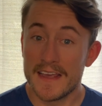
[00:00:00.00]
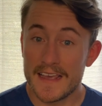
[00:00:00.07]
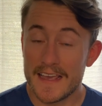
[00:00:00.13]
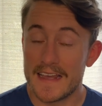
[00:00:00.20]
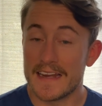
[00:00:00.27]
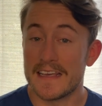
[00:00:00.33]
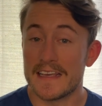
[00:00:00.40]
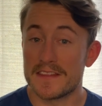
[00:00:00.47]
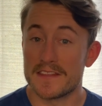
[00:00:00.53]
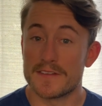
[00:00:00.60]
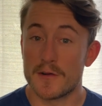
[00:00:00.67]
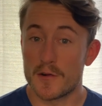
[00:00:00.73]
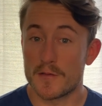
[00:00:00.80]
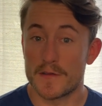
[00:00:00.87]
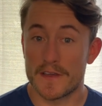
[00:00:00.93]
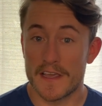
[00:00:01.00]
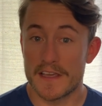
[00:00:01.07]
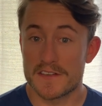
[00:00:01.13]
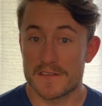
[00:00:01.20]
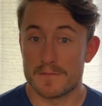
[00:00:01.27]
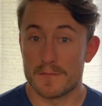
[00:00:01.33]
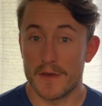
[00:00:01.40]
and hit the
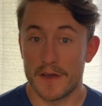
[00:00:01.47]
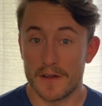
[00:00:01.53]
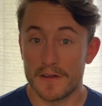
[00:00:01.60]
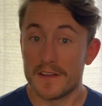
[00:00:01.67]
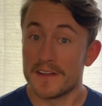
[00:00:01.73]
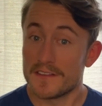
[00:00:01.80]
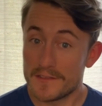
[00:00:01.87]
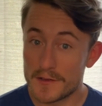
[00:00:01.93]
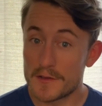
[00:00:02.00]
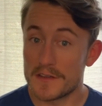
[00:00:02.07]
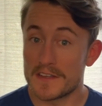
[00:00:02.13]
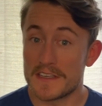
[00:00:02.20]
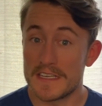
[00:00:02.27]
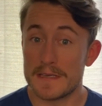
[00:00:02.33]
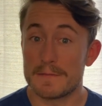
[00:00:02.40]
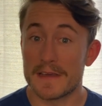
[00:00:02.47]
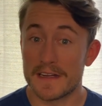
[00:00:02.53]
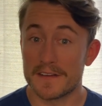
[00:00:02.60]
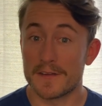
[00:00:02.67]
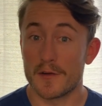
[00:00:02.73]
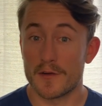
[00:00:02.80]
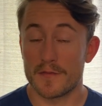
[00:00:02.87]
notification bell so you can keep
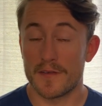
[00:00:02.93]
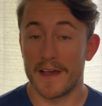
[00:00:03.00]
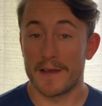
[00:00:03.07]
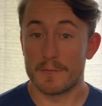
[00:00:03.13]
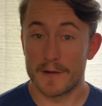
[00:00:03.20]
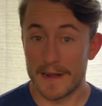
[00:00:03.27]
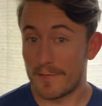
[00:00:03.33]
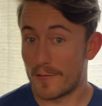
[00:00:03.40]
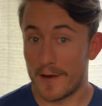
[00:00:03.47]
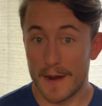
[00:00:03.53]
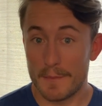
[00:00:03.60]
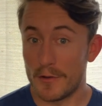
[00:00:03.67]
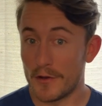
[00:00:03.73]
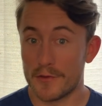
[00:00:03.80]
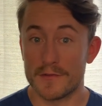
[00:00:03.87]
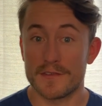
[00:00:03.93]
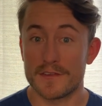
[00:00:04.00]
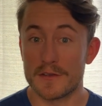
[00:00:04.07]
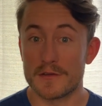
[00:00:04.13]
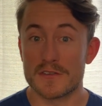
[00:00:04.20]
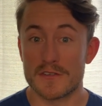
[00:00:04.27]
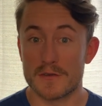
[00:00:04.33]
getting notified whenever I post
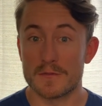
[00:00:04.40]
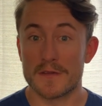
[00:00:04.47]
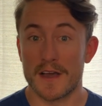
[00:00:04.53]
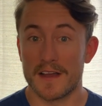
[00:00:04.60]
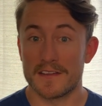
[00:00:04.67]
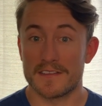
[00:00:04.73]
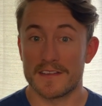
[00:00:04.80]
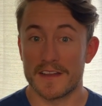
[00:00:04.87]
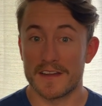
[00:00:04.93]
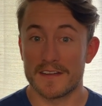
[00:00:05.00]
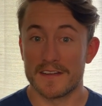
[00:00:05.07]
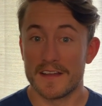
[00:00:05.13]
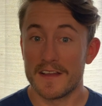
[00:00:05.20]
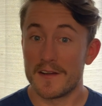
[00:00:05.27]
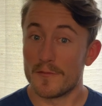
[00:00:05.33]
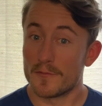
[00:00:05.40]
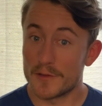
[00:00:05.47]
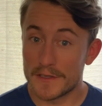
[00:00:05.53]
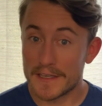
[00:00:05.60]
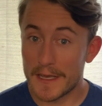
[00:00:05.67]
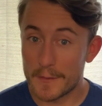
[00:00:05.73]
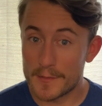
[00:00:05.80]
YouTube content.
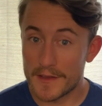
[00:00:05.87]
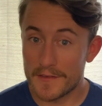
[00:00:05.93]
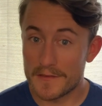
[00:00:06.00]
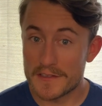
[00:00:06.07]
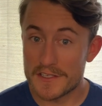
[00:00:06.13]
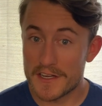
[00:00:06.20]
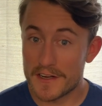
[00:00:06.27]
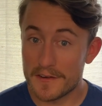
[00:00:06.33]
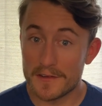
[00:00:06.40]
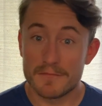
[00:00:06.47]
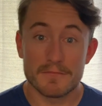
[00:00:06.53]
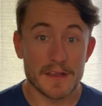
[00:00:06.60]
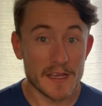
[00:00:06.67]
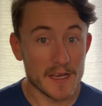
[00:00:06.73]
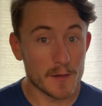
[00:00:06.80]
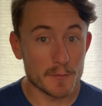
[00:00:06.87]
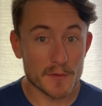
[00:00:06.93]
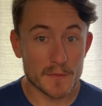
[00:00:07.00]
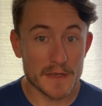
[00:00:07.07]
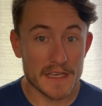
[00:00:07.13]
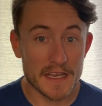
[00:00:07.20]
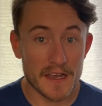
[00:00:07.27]
Really helps out the channel, helps
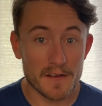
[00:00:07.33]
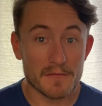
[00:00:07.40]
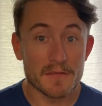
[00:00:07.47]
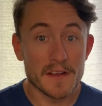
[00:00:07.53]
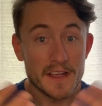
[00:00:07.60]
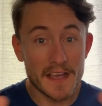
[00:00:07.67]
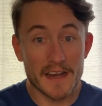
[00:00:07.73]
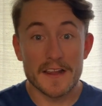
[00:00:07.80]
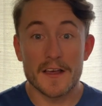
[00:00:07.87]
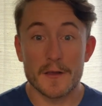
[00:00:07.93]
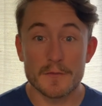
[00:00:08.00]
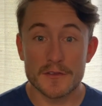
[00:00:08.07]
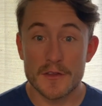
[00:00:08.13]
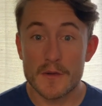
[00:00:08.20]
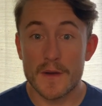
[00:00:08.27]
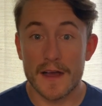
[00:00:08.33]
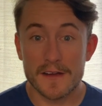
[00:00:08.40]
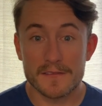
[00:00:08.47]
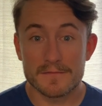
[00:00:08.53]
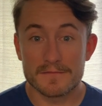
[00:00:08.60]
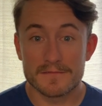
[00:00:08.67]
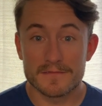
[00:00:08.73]
me out, and it helps you out.
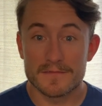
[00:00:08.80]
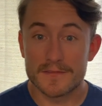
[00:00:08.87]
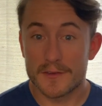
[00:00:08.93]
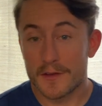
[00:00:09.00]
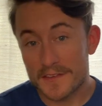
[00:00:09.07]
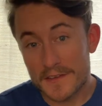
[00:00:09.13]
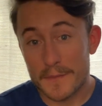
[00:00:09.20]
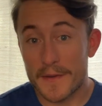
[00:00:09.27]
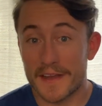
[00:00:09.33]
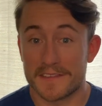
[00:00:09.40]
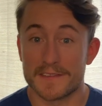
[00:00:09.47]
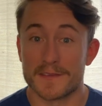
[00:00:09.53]
So let's get back to the